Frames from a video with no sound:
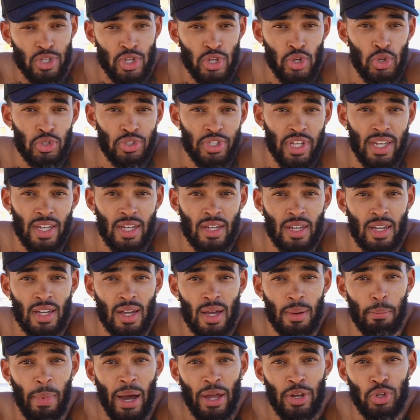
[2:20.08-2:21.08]
choosing
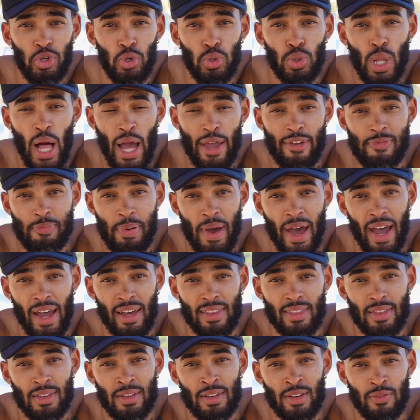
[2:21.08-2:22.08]
my new life path